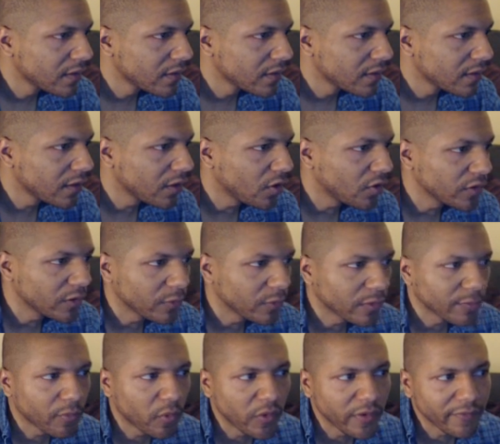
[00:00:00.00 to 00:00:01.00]
not only
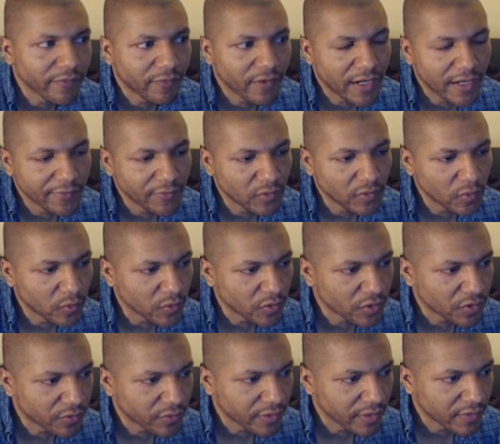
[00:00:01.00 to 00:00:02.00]
with 0.5 tool
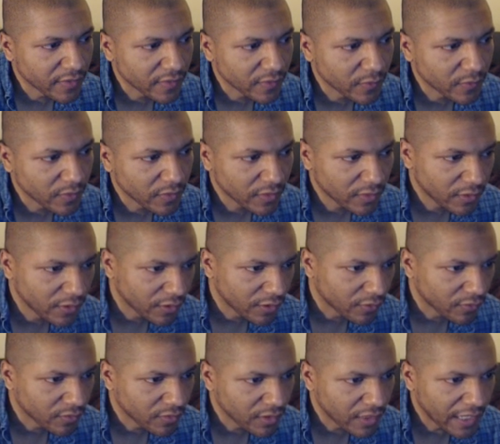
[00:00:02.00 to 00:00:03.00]
strength, so you
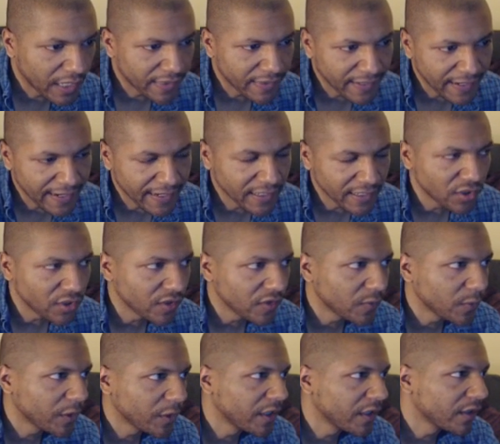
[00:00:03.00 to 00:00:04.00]
know, at the edges
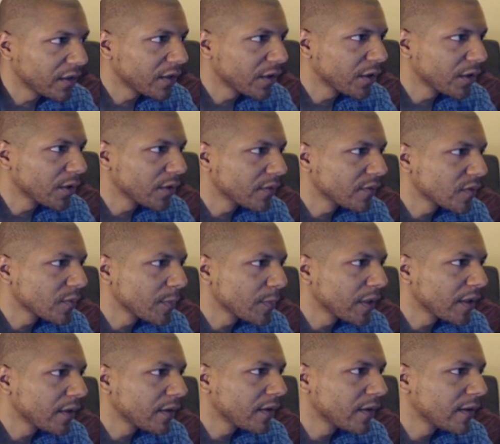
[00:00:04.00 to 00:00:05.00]
we're getting curves,
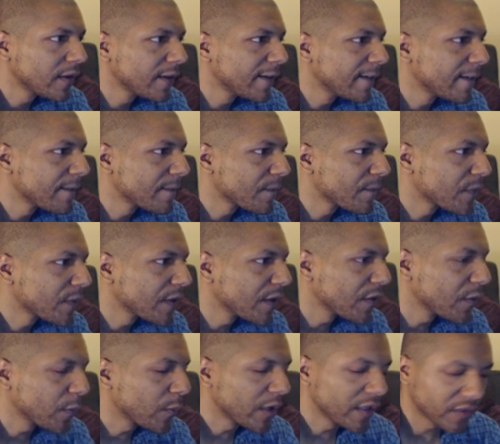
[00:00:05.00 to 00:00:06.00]
but
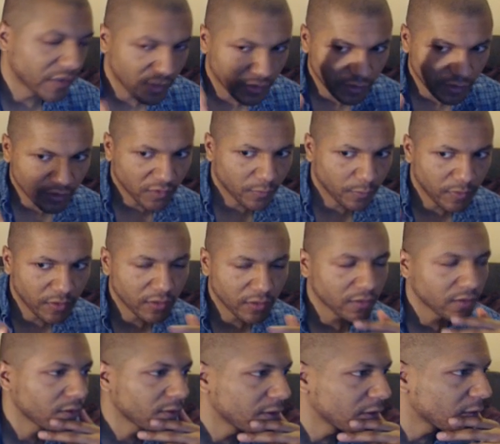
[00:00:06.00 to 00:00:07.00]
Otherwise, it could just be a,
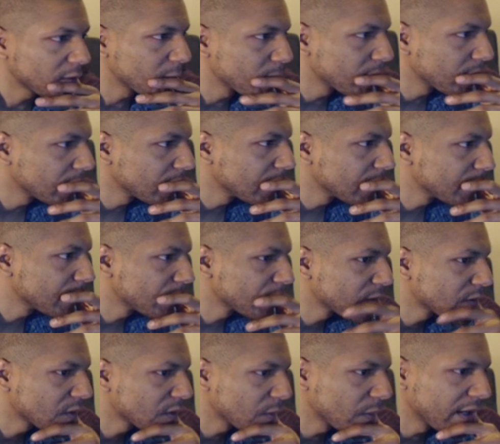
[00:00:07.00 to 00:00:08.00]
a complete
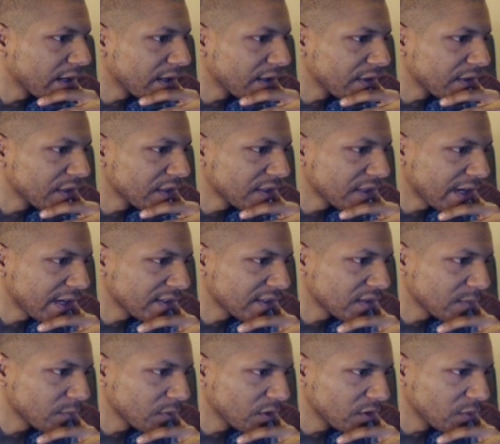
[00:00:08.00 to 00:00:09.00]
square. And this has
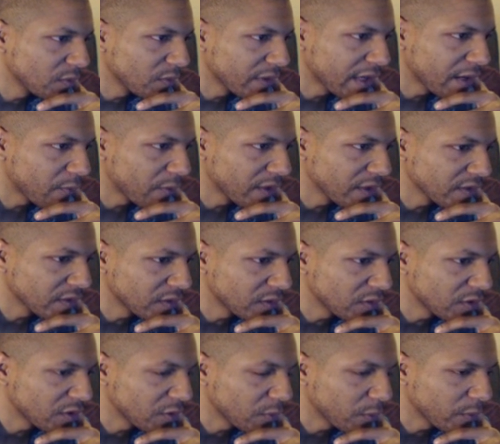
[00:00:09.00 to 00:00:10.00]
something to do with that
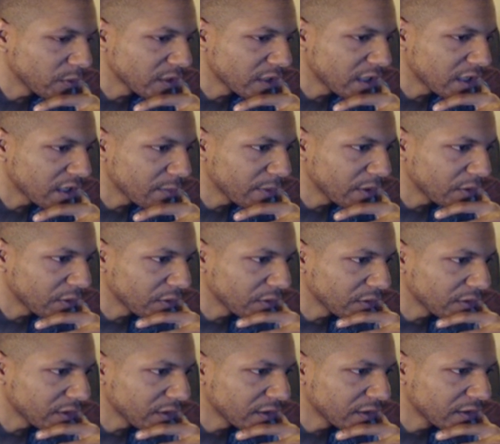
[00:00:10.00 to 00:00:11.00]
resolution we were talking about
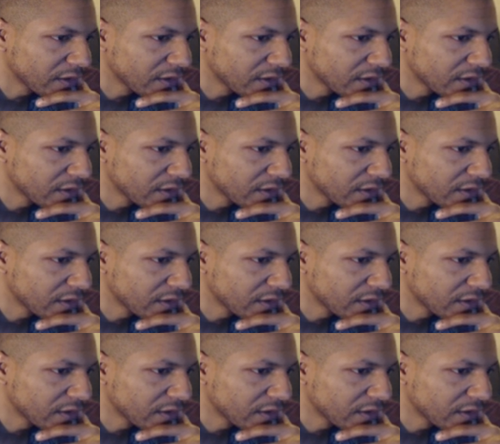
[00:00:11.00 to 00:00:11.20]
earlier.